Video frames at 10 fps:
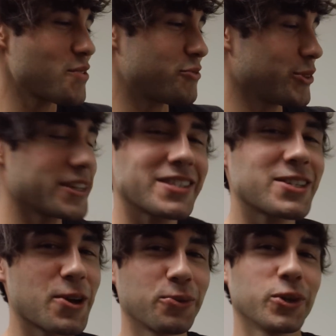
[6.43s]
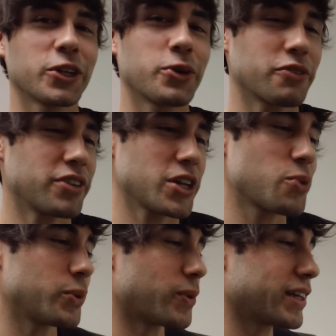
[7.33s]
for this really quick
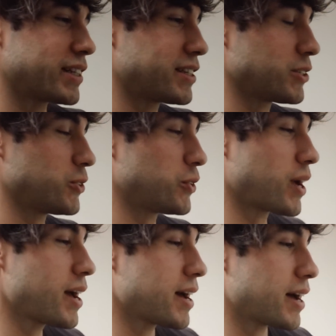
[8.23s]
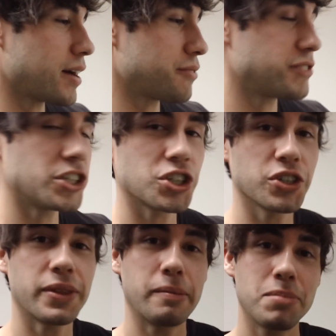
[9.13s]
video we wanted to
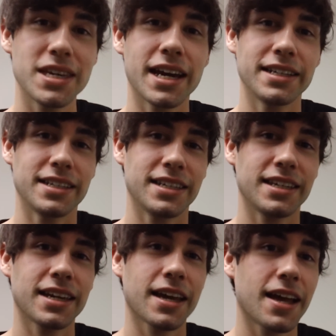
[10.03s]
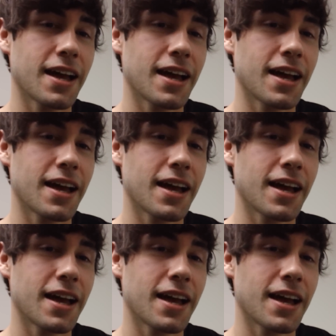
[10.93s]
feature the P I D